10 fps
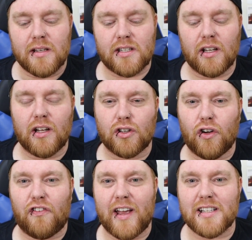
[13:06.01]
So they'll
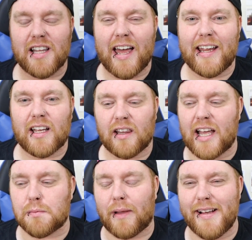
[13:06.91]
do things like,
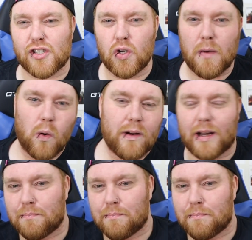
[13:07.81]
let's play sumo